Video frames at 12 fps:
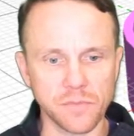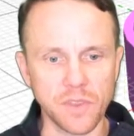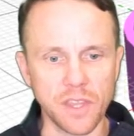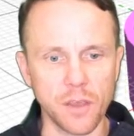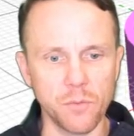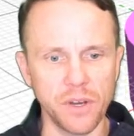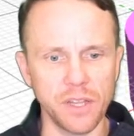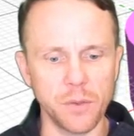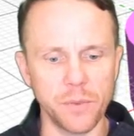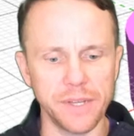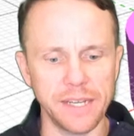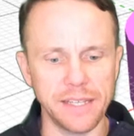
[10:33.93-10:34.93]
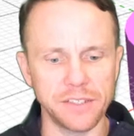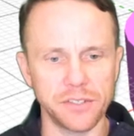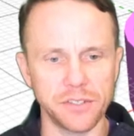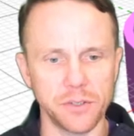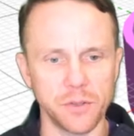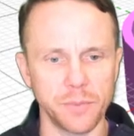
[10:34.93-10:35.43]
Really, we need
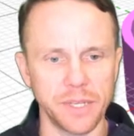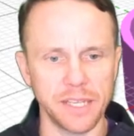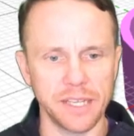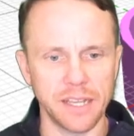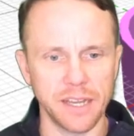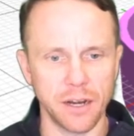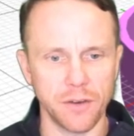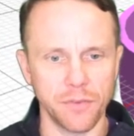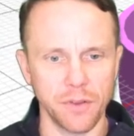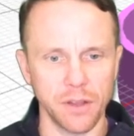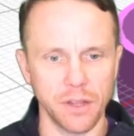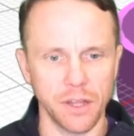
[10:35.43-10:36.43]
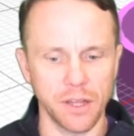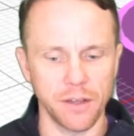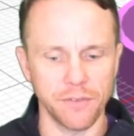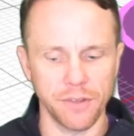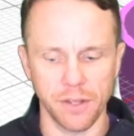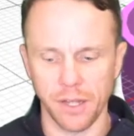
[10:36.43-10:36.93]
to be careful
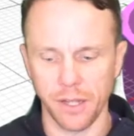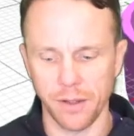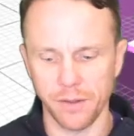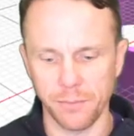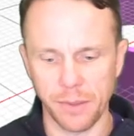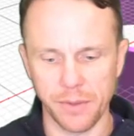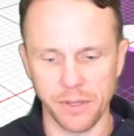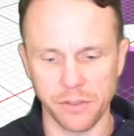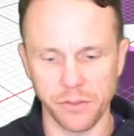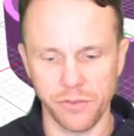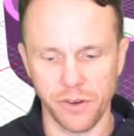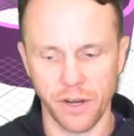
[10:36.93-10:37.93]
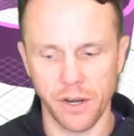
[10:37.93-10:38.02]
of, maybe a little too far.